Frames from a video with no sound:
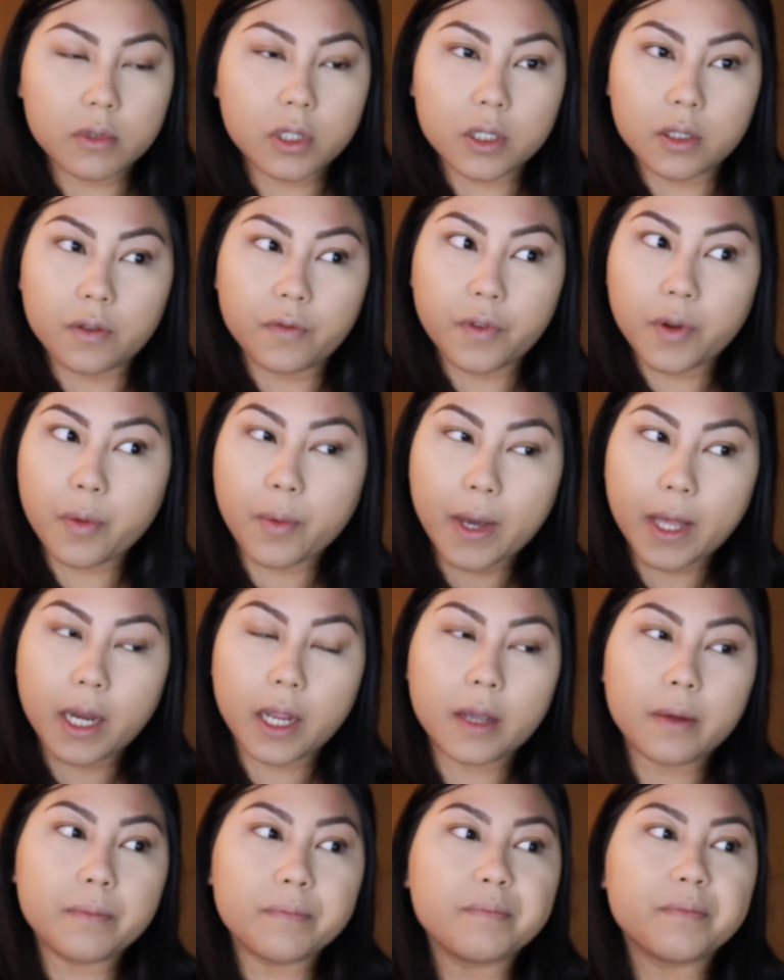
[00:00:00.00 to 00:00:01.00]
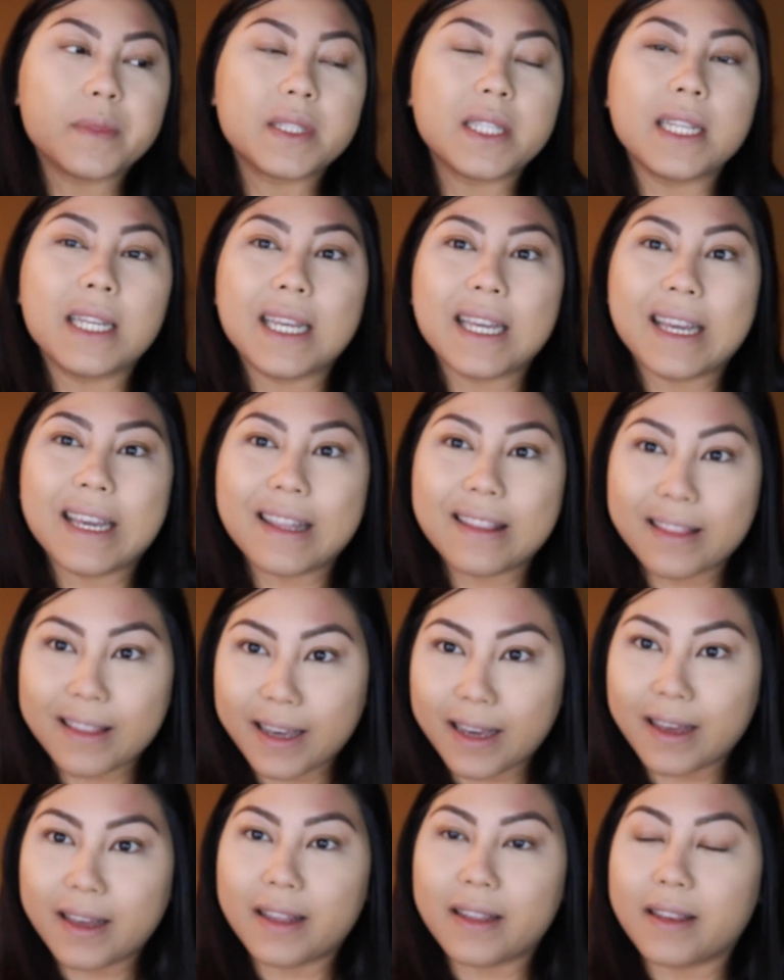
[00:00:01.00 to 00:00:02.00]
you know, for the wedding, and
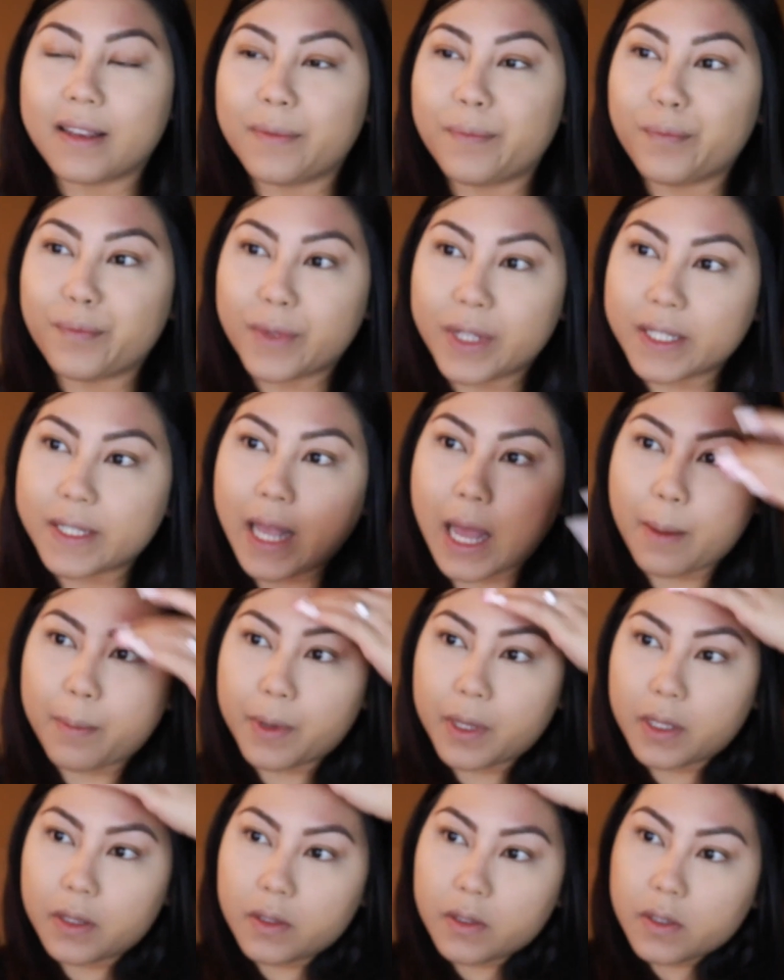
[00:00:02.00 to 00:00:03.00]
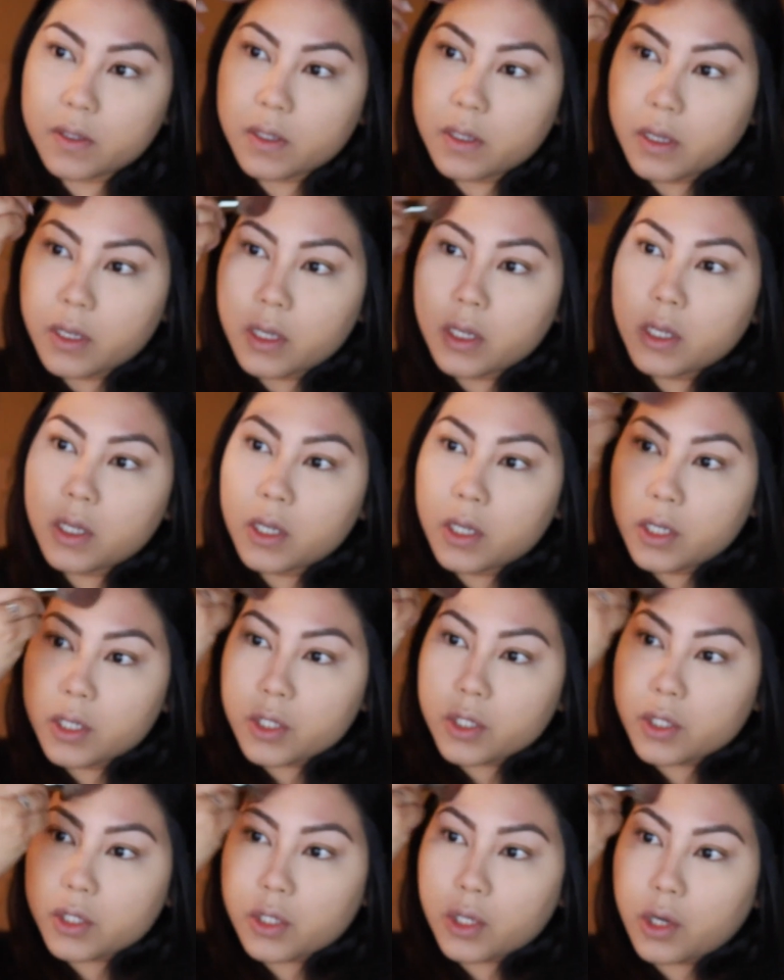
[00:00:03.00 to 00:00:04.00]
then this happens.
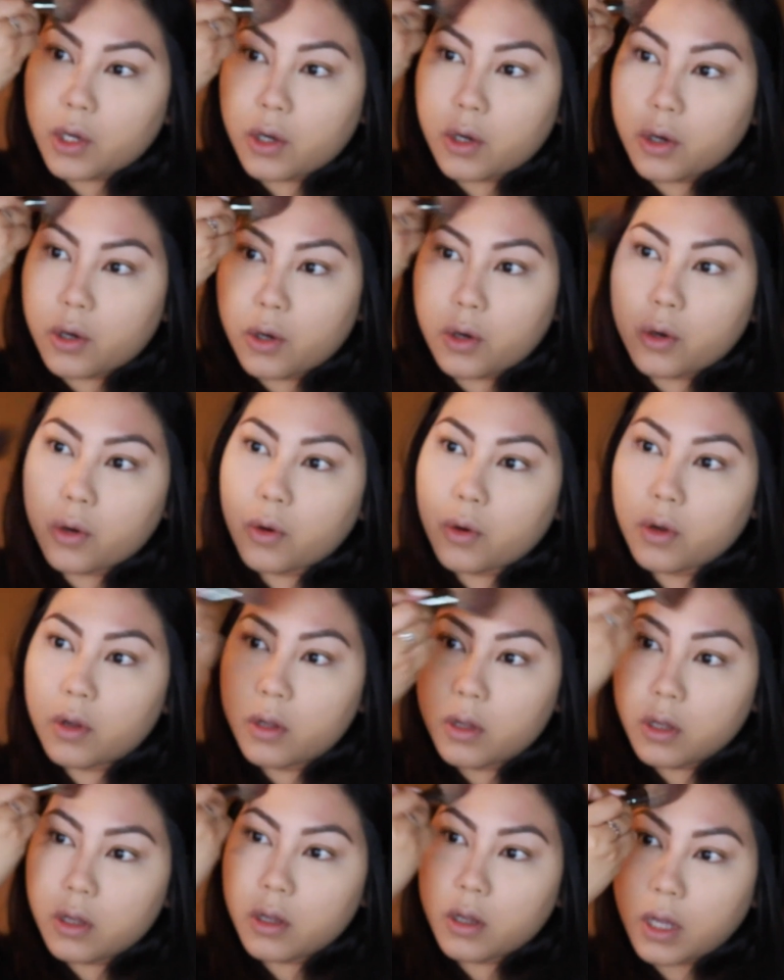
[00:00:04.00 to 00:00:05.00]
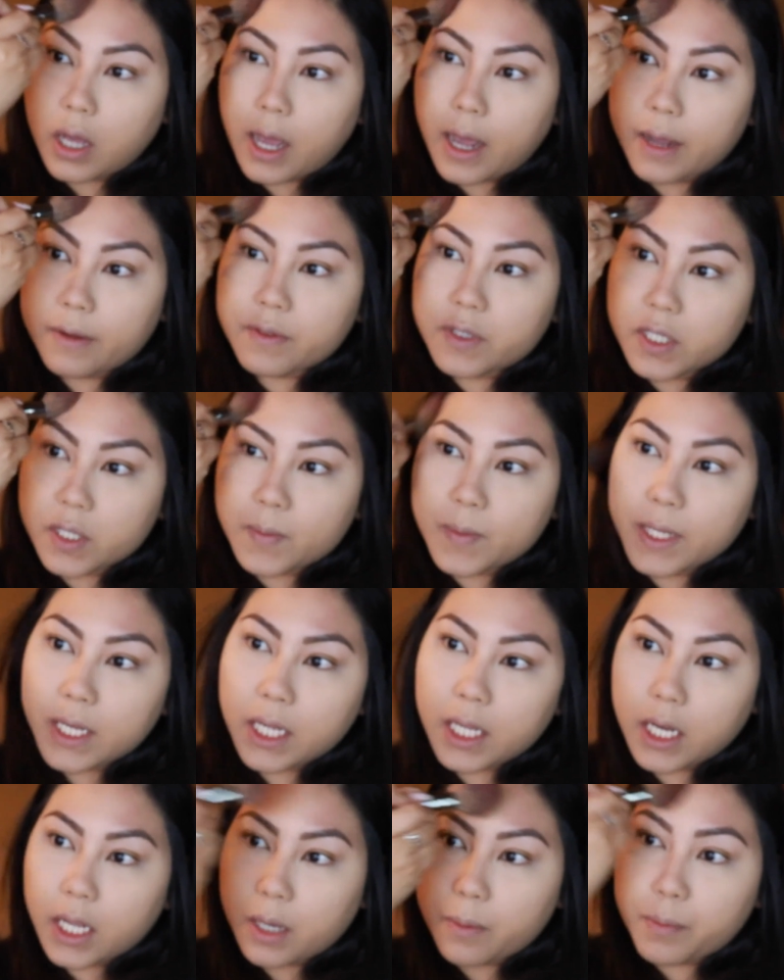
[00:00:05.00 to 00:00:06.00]
So I've just been
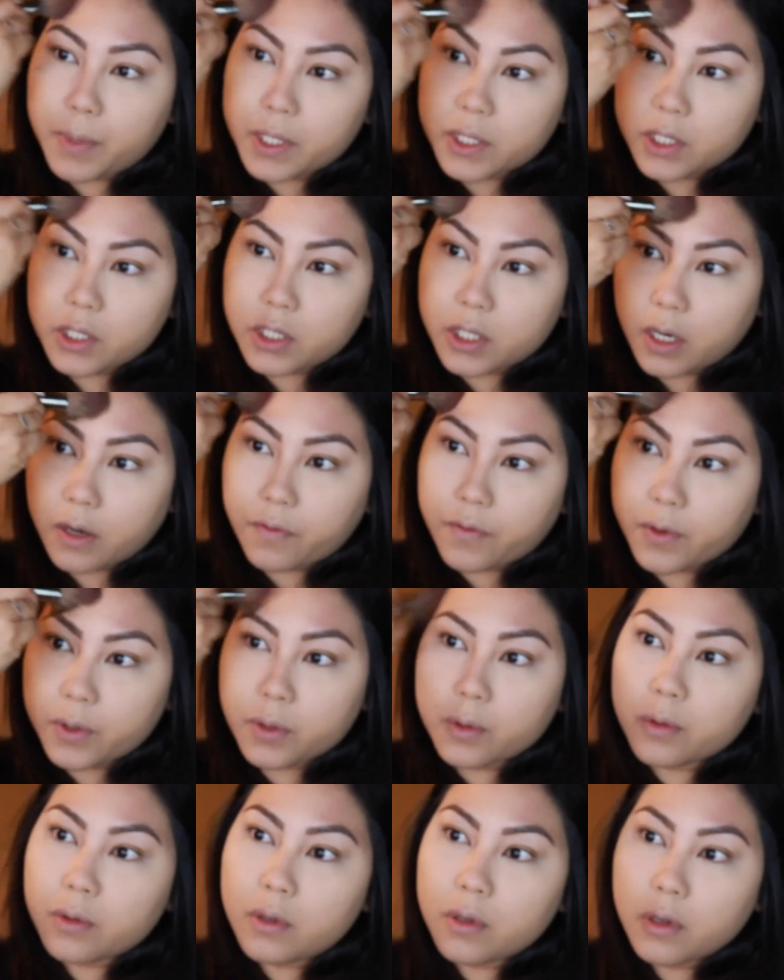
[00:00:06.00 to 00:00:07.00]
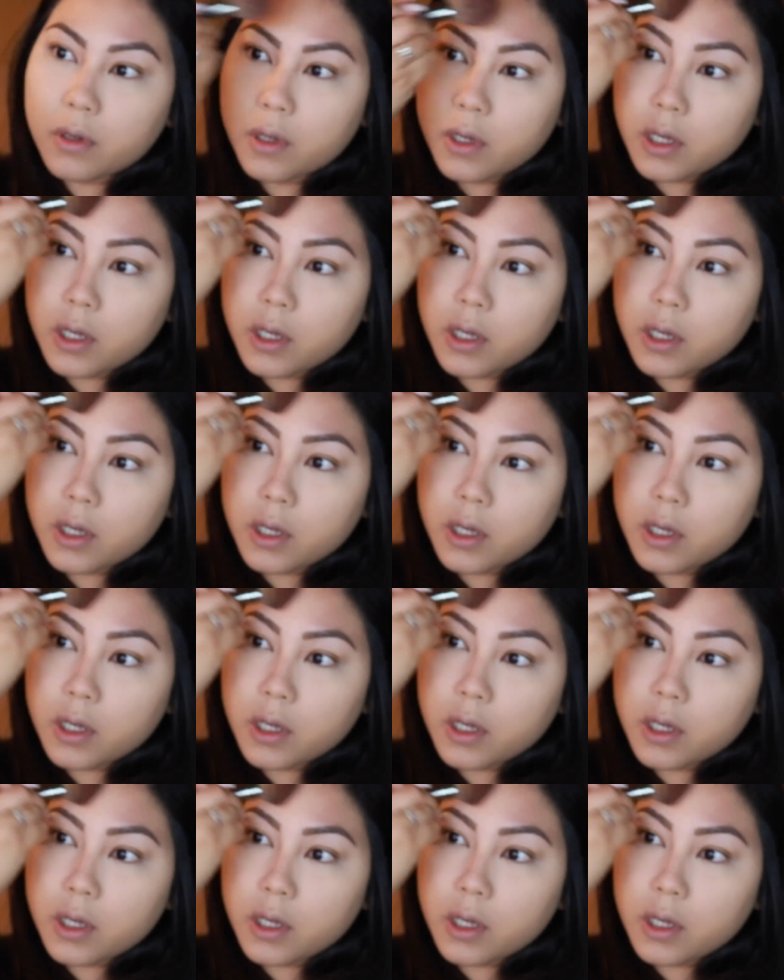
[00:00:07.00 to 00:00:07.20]
eating a bunch of junk food.